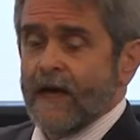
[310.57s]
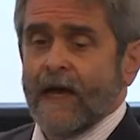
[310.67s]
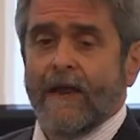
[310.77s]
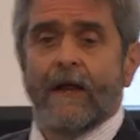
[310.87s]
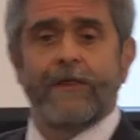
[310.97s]

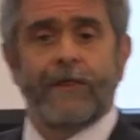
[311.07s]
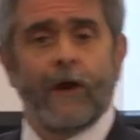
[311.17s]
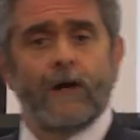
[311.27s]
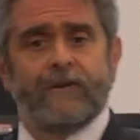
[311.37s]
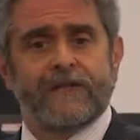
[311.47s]
and then a
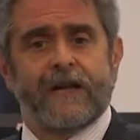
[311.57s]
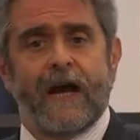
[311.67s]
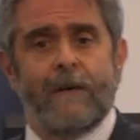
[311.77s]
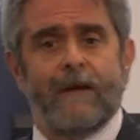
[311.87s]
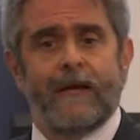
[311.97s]
third of his
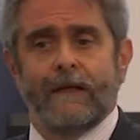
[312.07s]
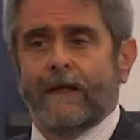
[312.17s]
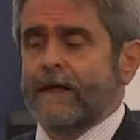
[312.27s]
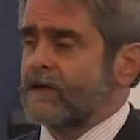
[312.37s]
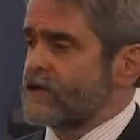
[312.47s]
time in
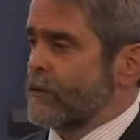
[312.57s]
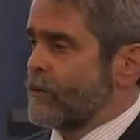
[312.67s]
leadership